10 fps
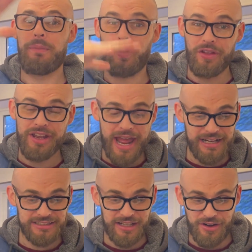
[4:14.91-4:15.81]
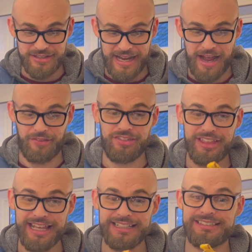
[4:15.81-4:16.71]
But on the next lower down,
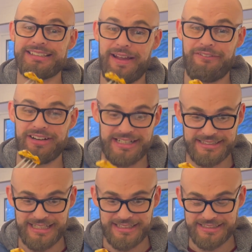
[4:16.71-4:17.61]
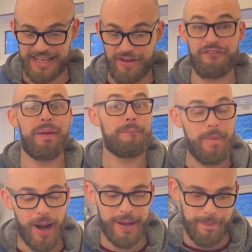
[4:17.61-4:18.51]
this definitely sits there, in
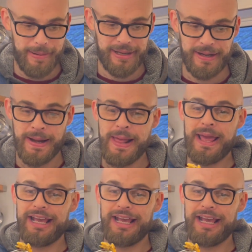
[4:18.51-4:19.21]
my opinion.